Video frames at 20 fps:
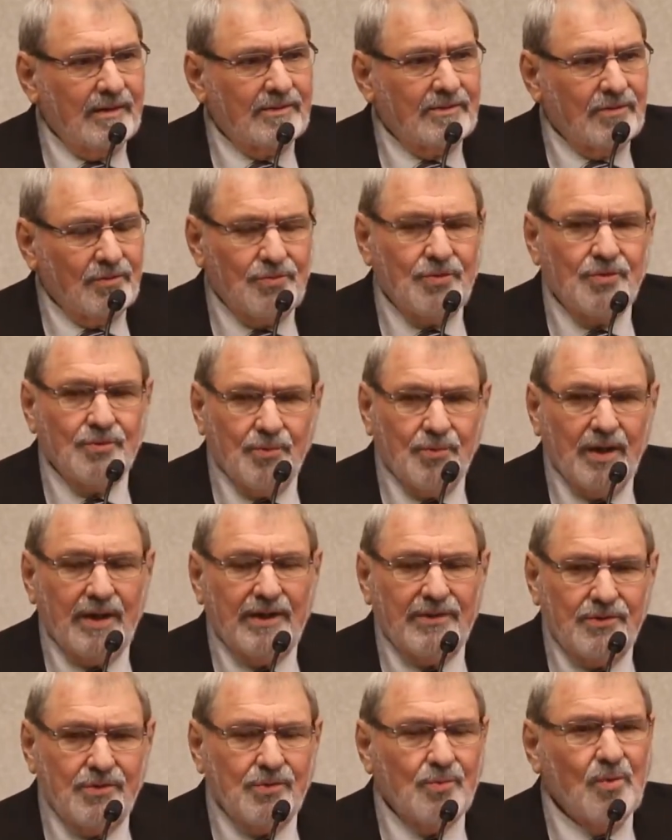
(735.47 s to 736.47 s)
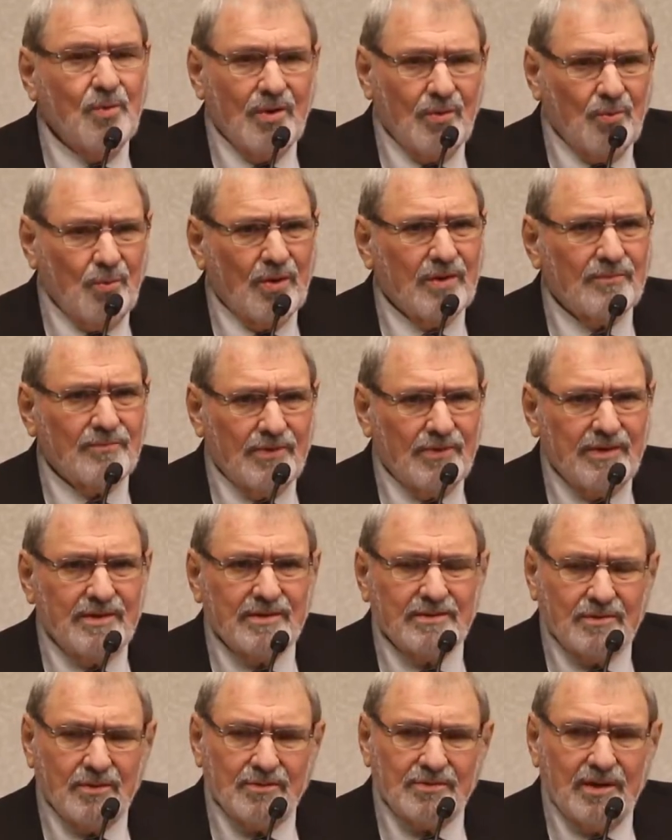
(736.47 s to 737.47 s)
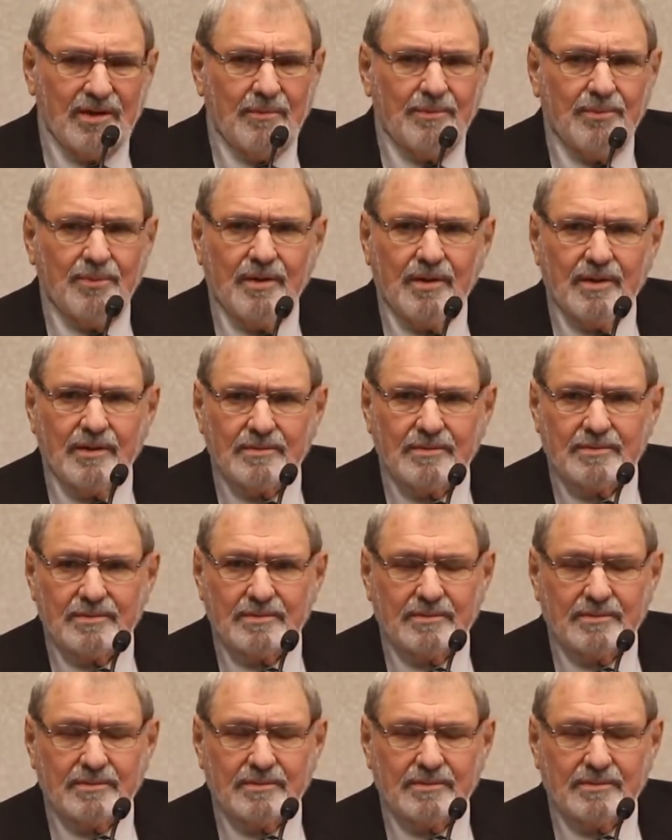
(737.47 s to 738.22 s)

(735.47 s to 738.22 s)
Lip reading: so you really do want to work for the Associated Press?